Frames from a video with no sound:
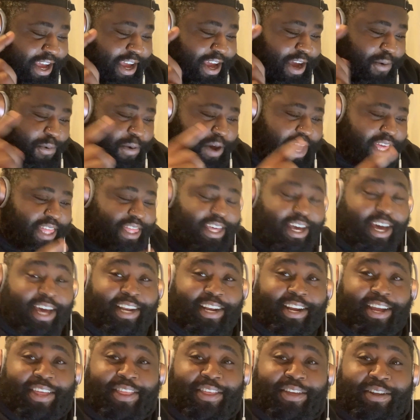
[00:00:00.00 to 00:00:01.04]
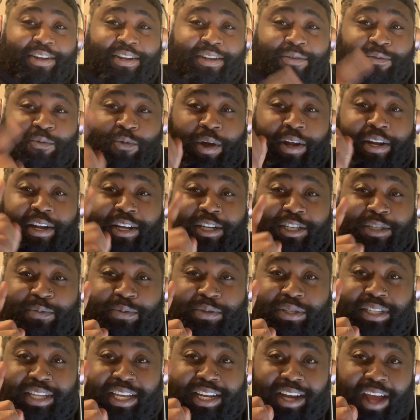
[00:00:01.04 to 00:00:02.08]
with another
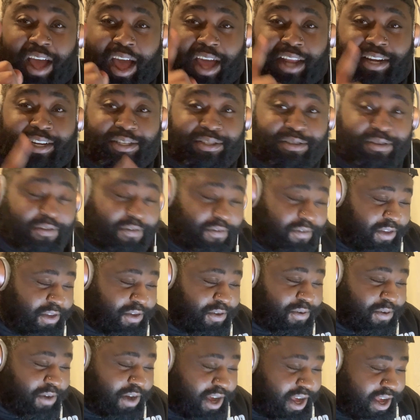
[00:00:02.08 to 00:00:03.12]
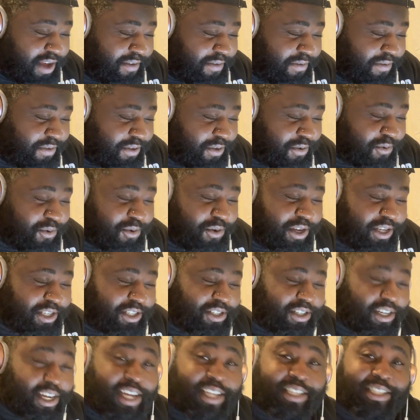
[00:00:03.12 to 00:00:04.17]
100% honest review of the Royale
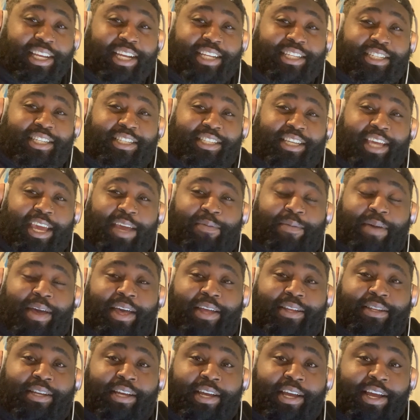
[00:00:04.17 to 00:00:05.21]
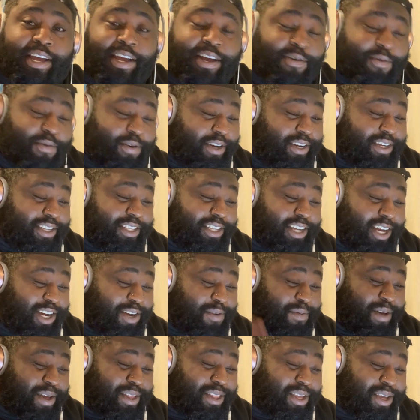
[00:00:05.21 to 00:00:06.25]
trials that just came out. We're gonna talk
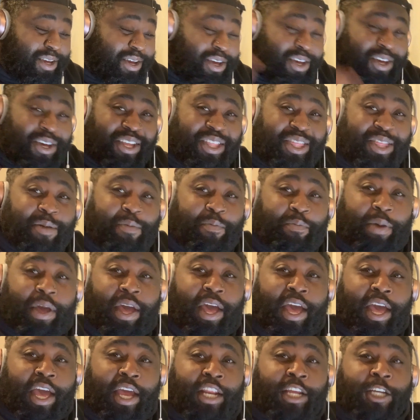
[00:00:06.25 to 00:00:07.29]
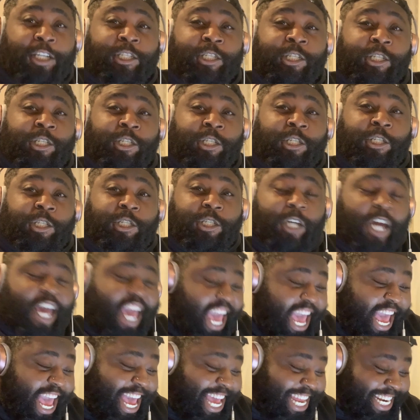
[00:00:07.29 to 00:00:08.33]
about the good, the bad,
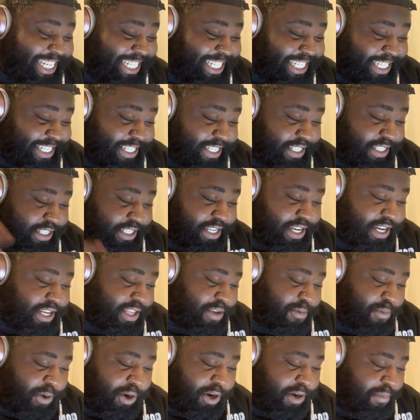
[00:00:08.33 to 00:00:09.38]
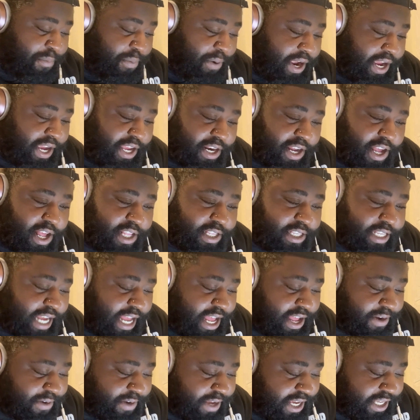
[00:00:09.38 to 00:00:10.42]
and the ugly. We're gonna break it all
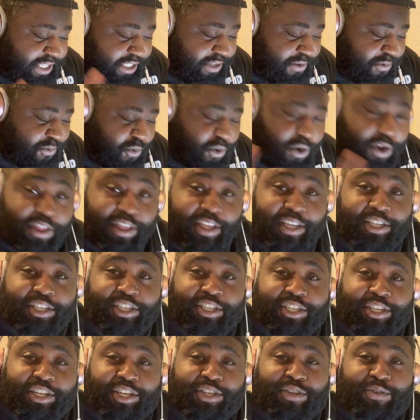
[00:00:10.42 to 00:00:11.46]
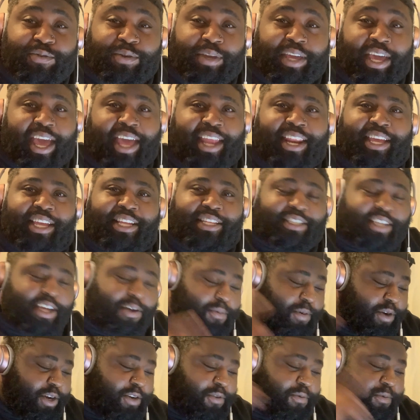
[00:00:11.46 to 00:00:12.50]
down. Is it worth it? Should you get it? And
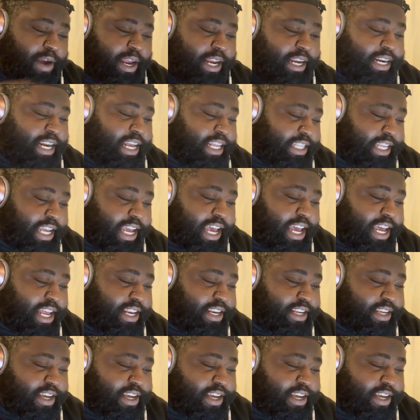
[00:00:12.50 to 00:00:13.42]
we're gonna rate it at the end.